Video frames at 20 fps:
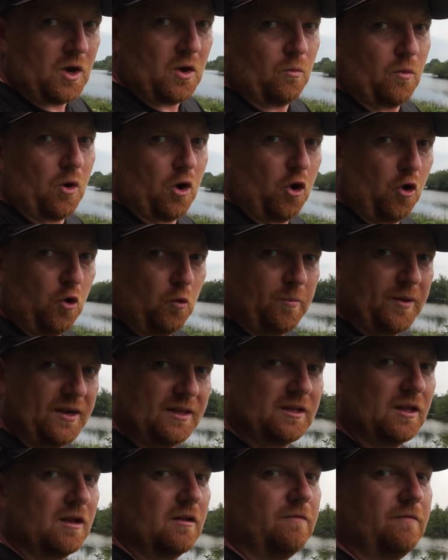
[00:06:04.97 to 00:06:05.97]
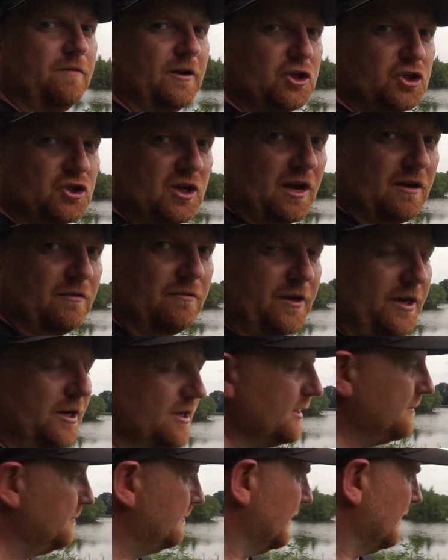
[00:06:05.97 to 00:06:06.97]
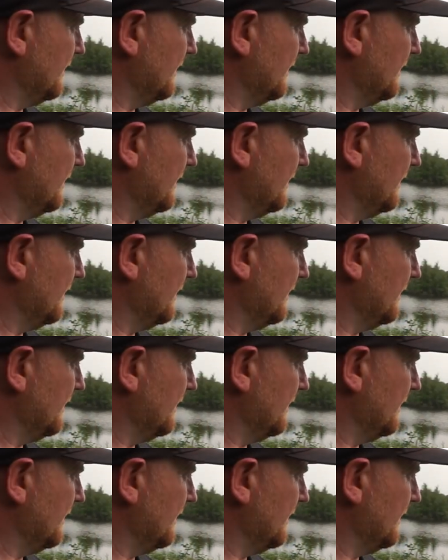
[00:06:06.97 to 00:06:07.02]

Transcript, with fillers: We're hoping that the fish start feeding,